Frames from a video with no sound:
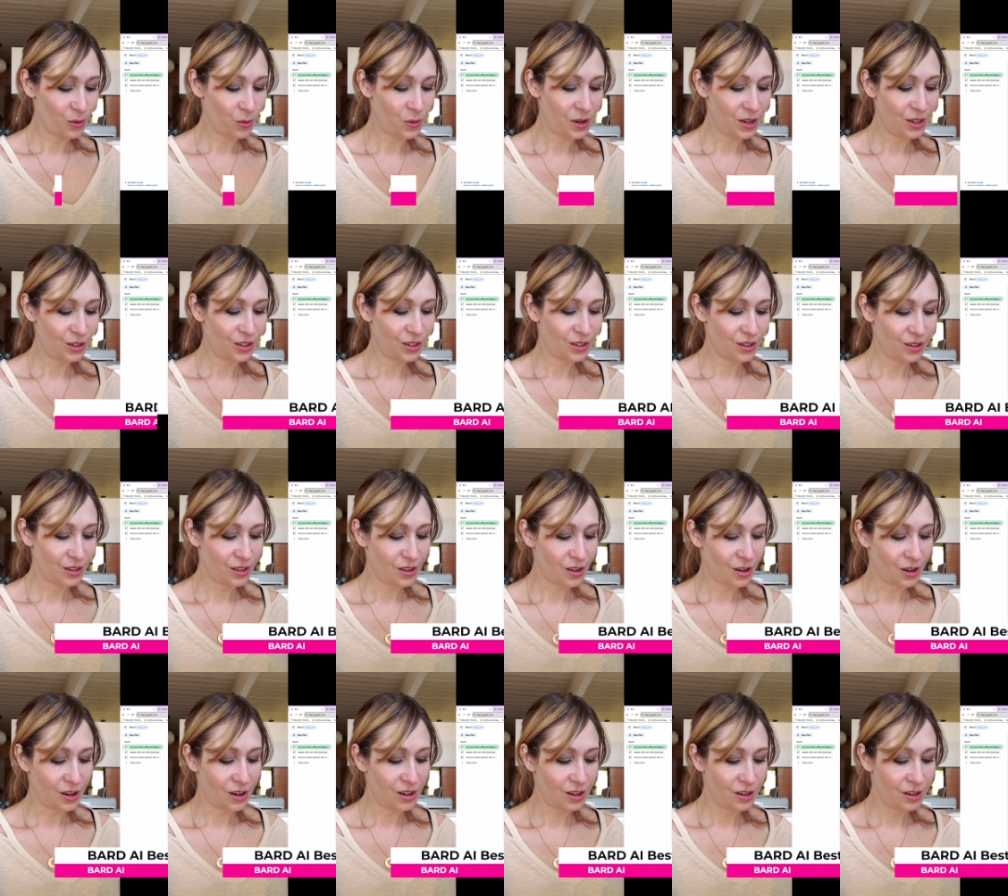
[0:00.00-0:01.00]
What
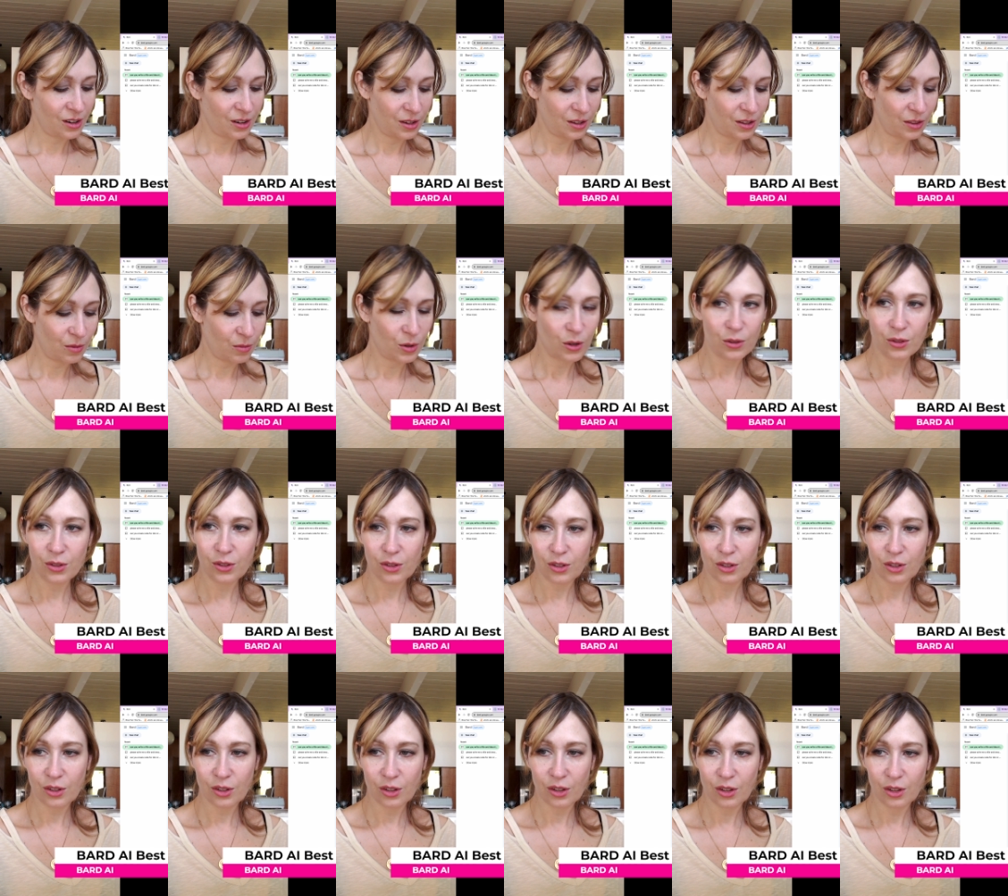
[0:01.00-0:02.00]
are the
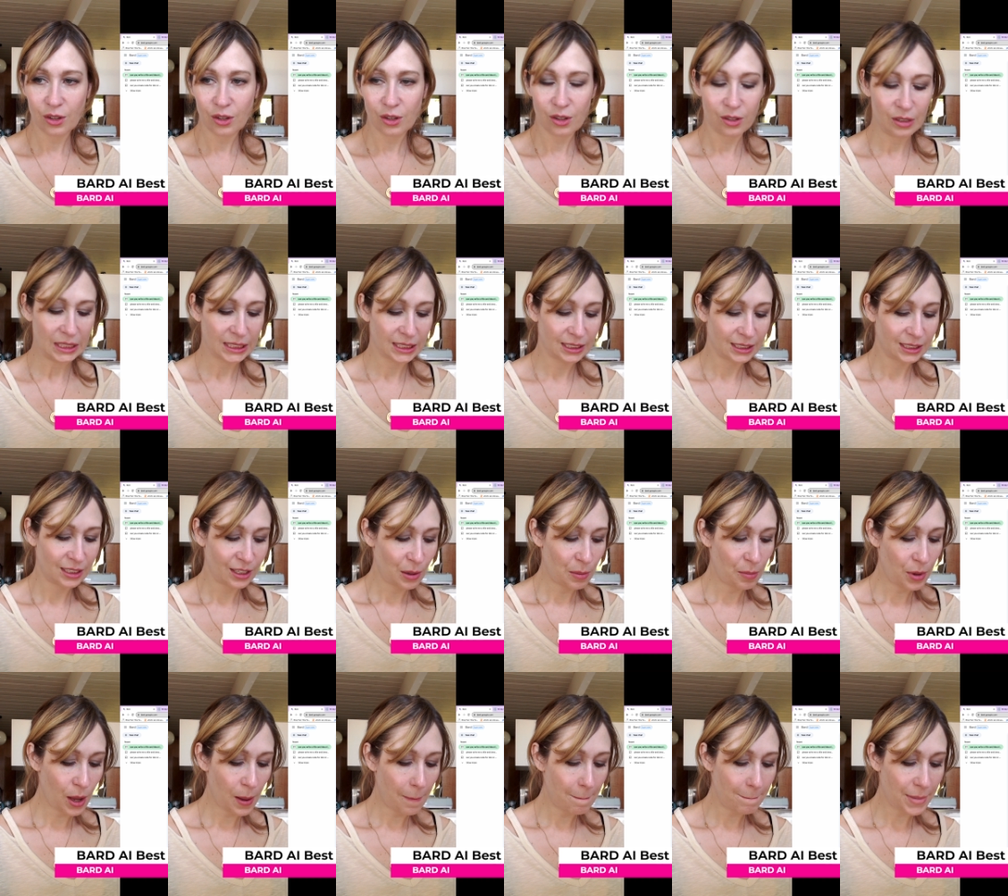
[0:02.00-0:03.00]
most
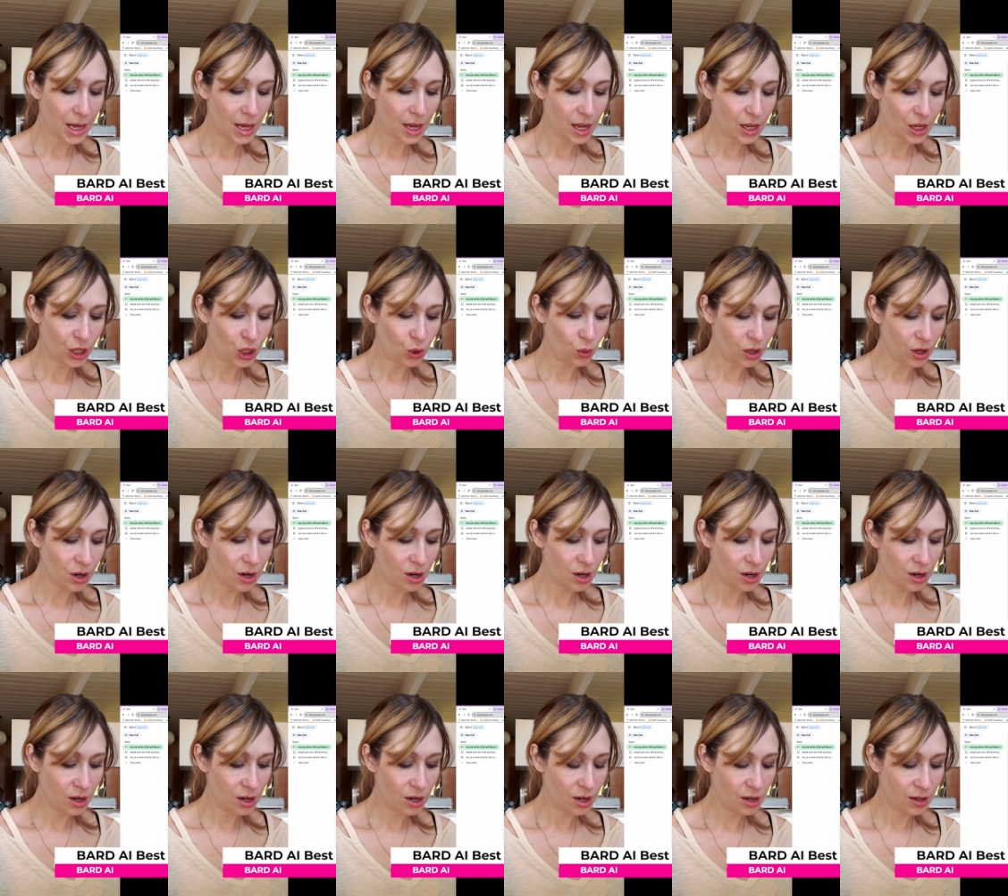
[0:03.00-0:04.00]

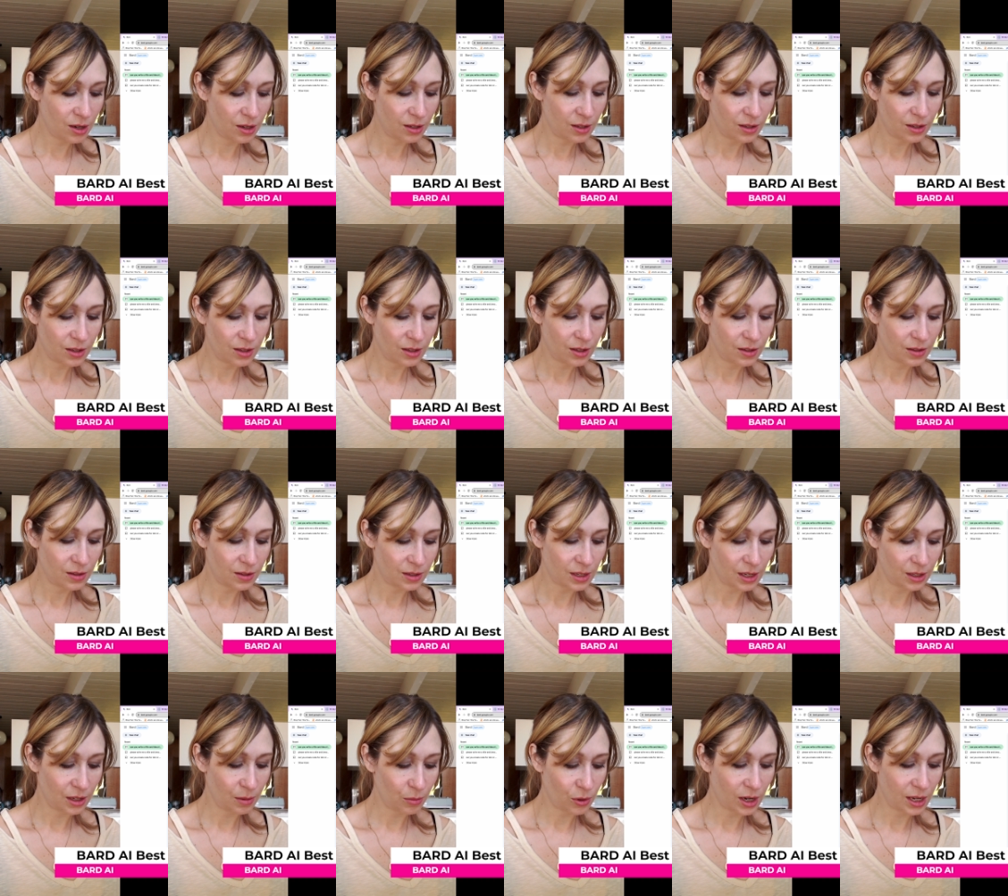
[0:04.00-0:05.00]
popular
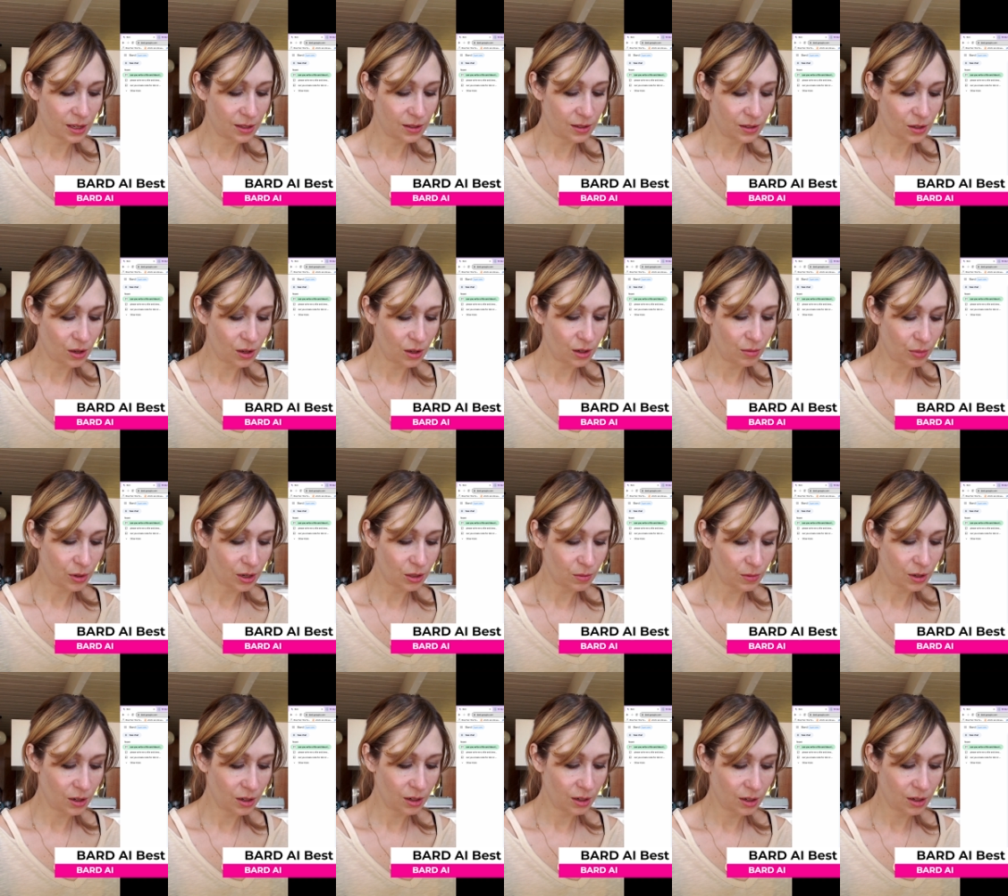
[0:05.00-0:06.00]
brands on
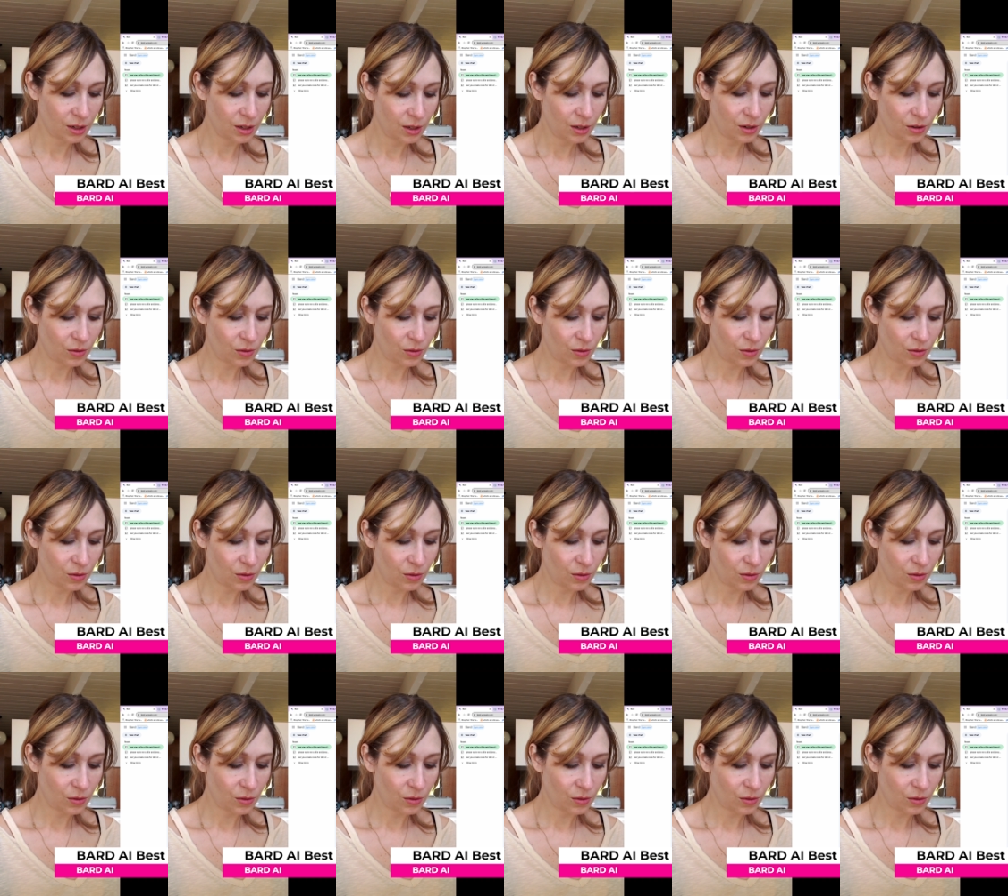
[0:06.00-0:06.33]
Poshmark?